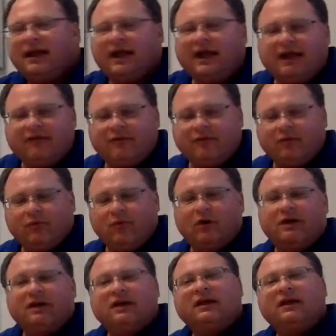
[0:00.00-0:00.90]

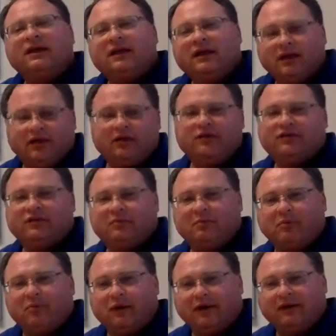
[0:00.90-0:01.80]
Everyone, here's the
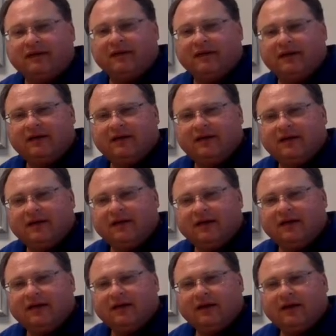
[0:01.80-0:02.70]
point.
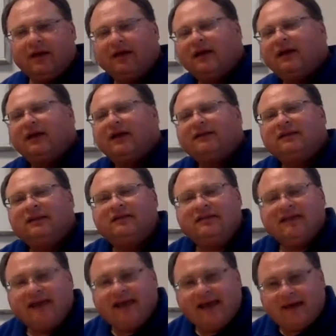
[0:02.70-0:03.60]

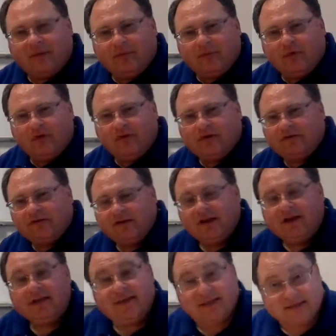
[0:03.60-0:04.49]
These animals,
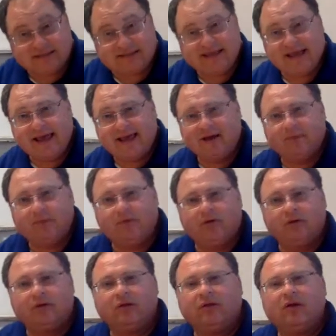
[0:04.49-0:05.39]
this
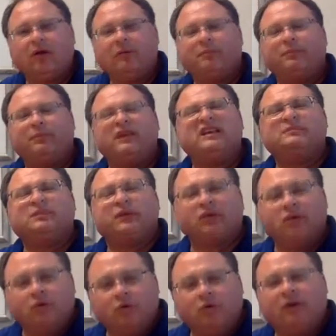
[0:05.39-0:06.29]
animal, these
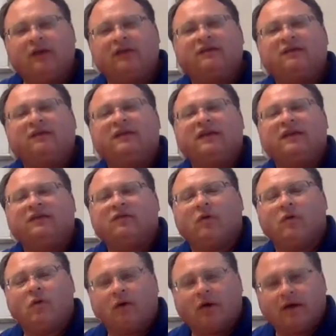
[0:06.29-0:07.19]
belugas, these
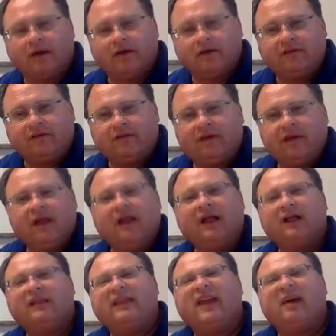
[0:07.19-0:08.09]
orcas,
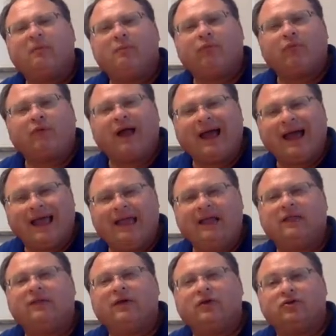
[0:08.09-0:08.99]
they're
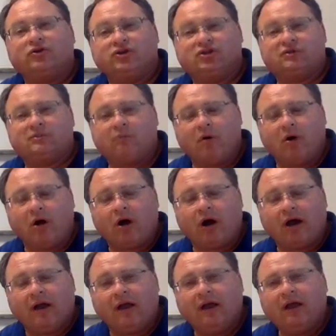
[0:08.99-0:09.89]
bright, they're
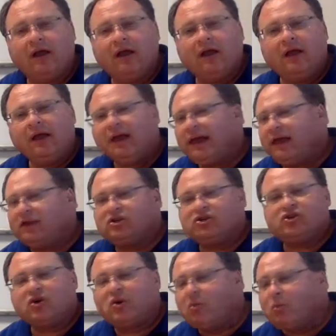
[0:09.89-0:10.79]
smart. In
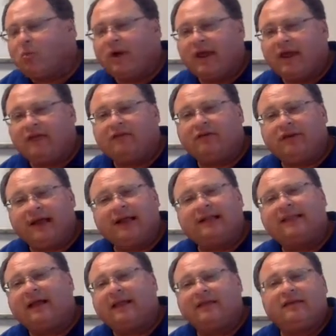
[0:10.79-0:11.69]
some ways, they're
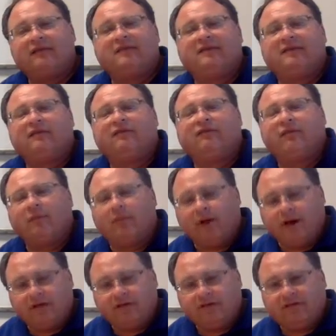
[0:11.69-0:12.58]
not that distant from
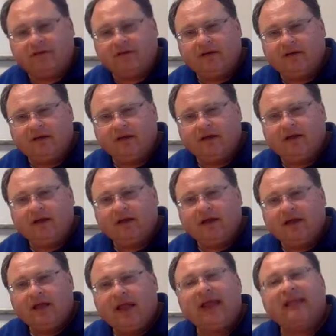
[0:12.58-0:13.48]
us.
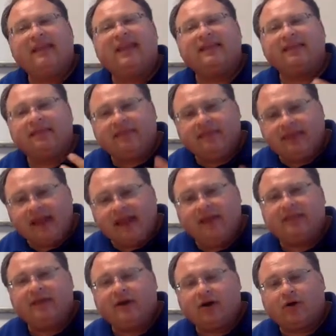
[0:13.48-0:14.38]
And they think
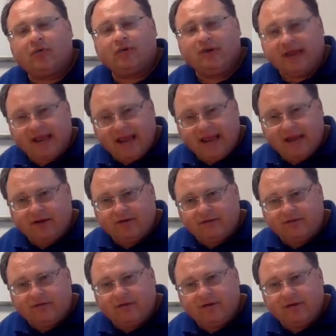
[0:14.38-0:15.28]
and they're
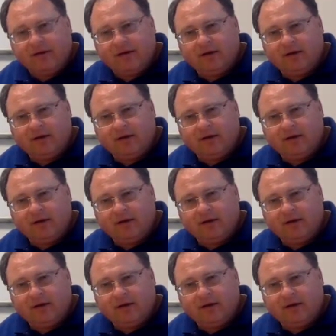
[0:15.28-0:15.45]
creative.